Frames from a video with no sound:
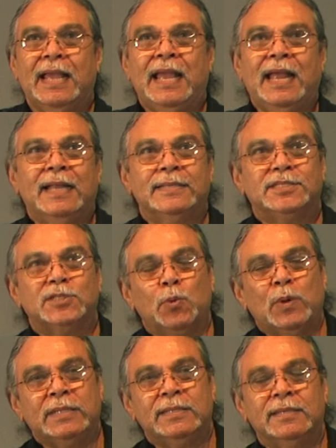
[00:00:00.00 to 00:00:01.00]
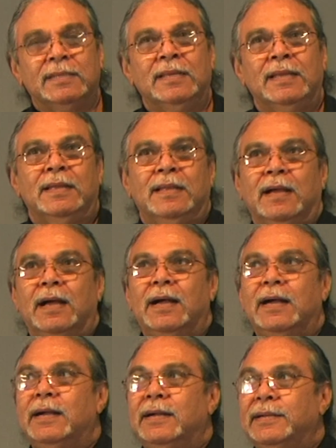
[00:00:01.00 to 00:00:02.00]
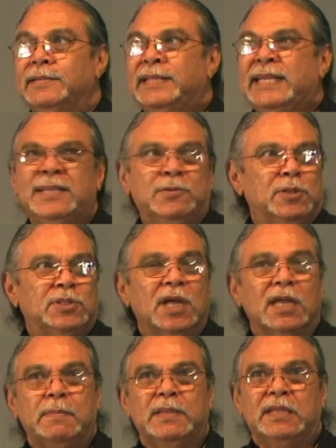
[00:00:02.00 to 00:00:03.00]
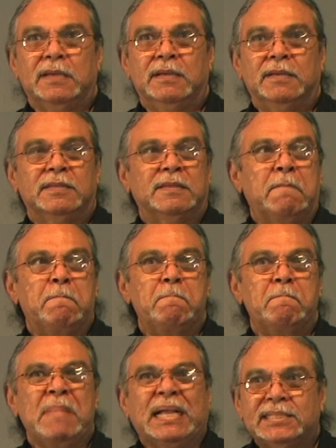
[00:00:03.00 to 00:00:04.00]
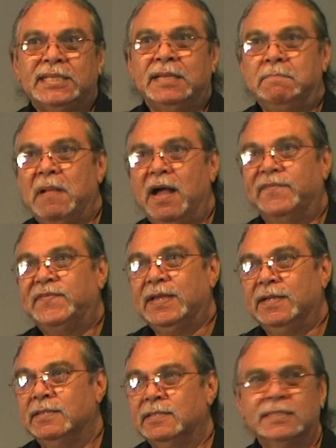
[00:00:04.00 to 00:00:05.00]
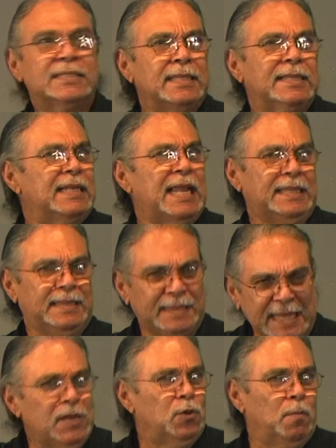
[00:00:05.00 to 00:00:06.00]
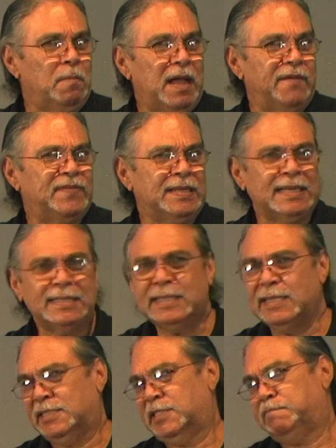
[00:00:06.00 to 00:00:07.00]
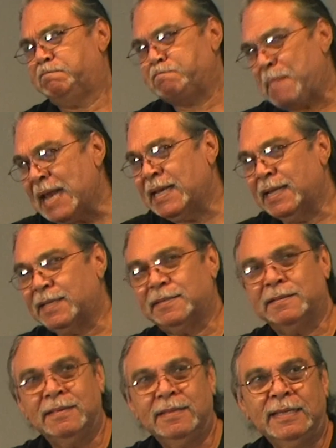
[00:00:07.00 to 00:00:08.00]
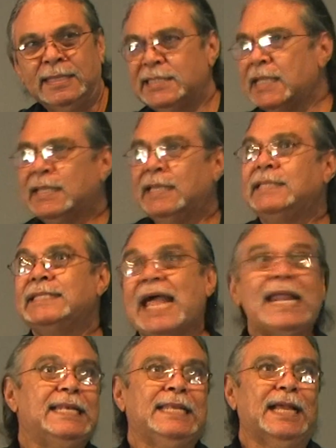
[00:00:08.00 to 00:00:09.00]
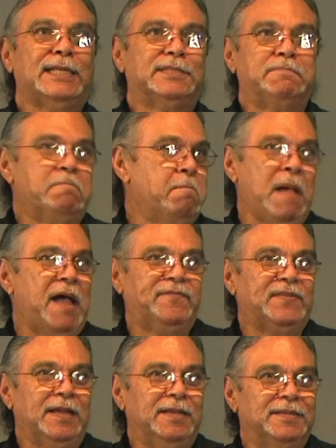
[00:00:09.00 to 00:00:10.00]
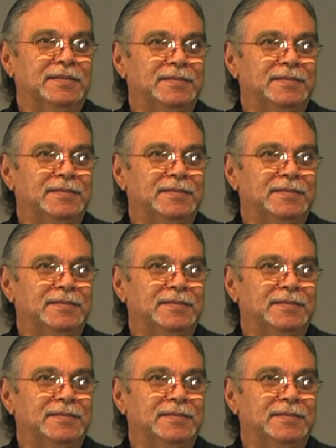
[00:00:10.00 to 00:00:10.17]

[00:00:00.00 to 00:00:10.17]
And so when they're talking about the Mexican mafia, it's not the Latino mafia, not the Hispanic, it's not the Latinx mafia,